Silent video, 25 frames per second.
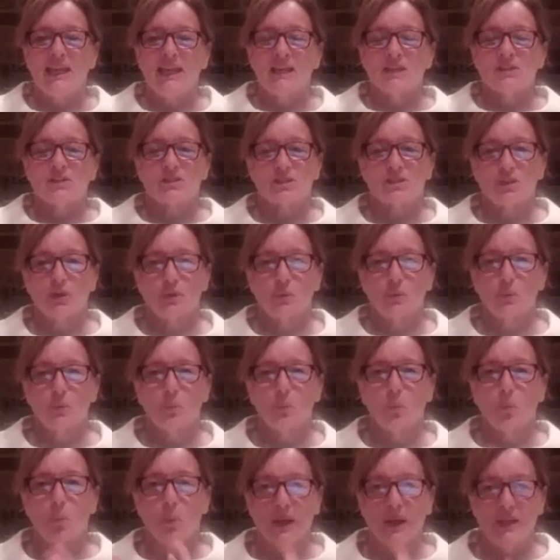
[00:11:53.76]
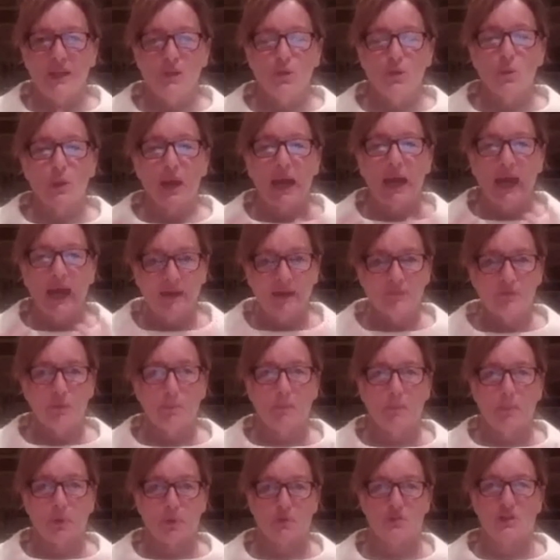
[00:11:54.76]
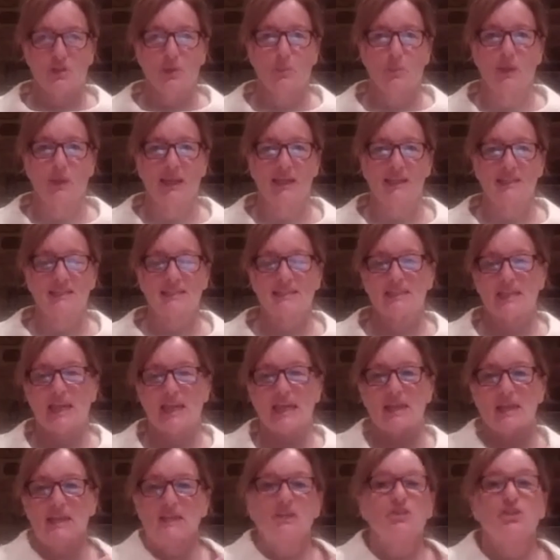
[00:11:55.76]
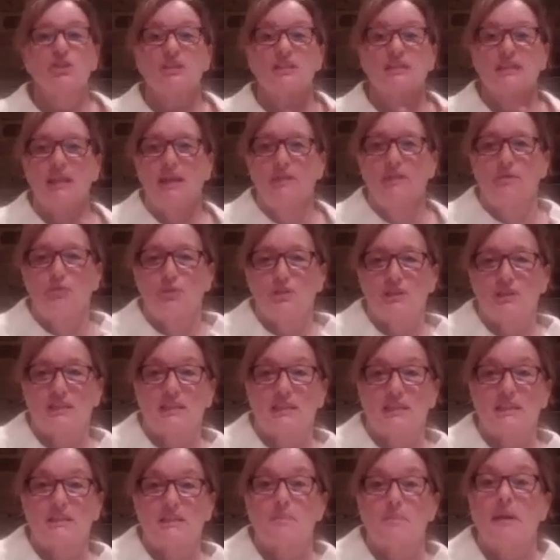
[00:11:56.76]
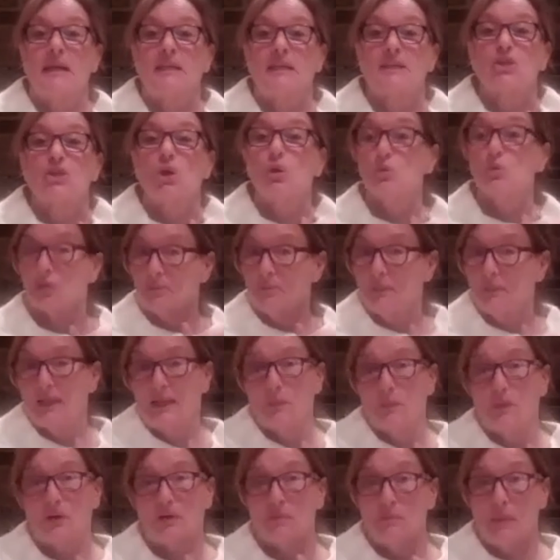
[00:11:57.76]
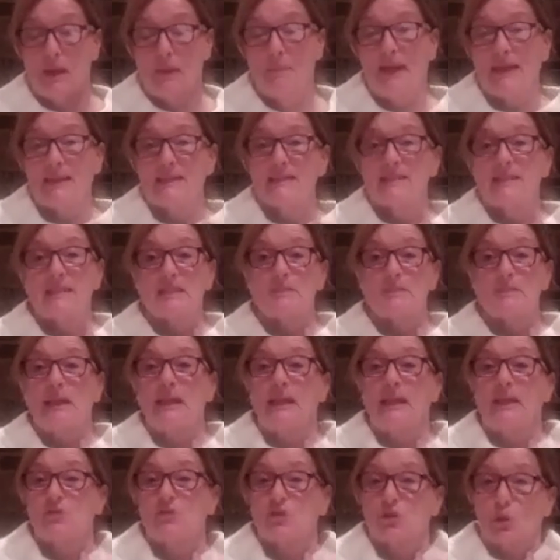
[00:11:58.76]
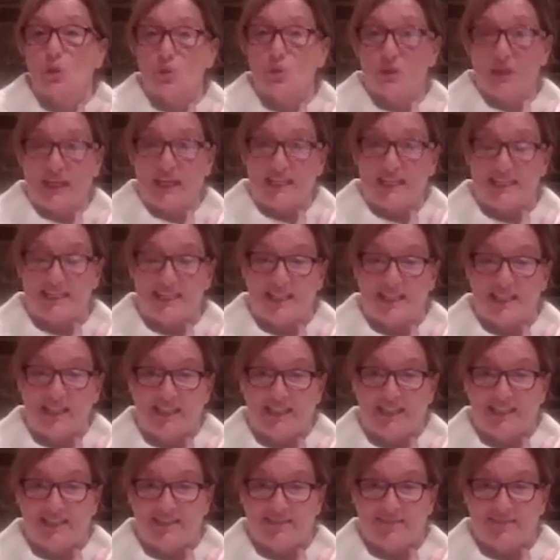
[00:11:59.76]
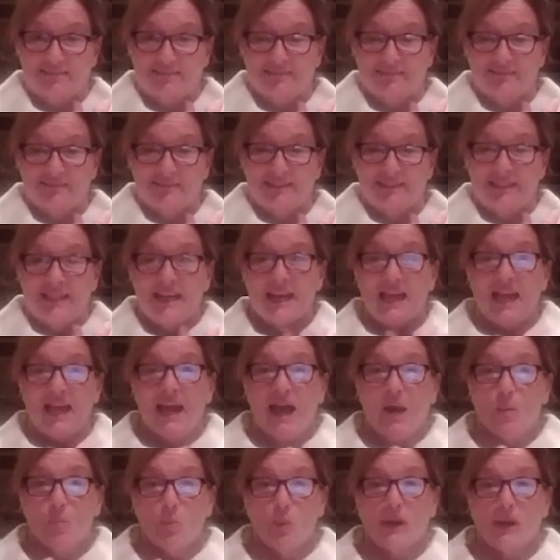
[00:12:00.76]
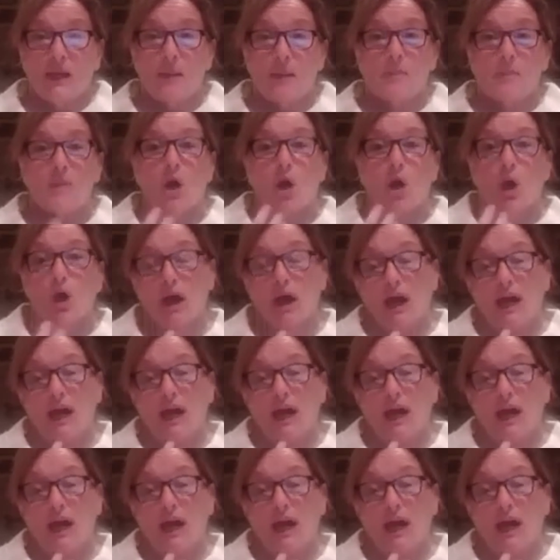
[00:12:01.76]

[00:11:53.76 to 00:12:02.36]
So when you have a body awareness, just say for instance, my shoulder, one of my patterns is my left shoulder gets tight. And when I'm